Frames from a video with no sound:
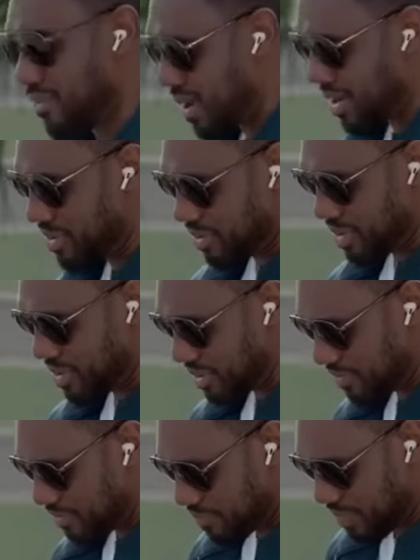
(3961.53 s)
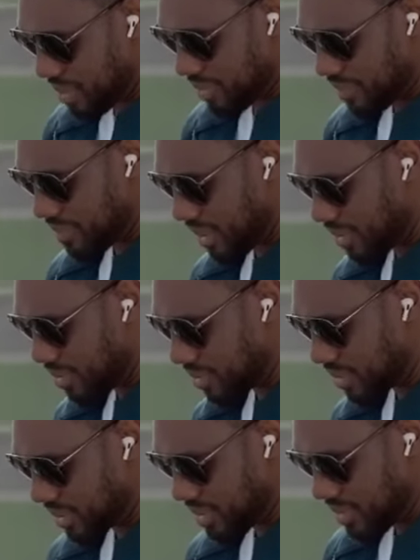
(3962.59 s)
Why are you not even picking up my
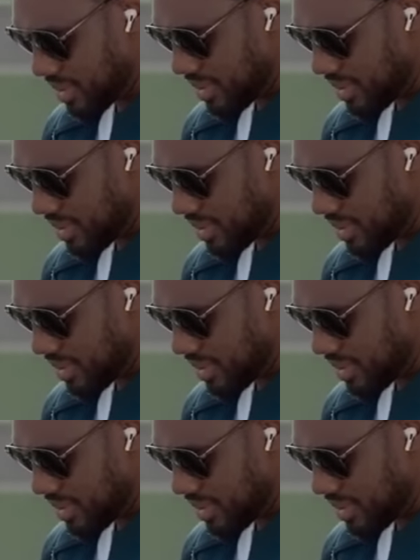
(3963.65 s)
calls?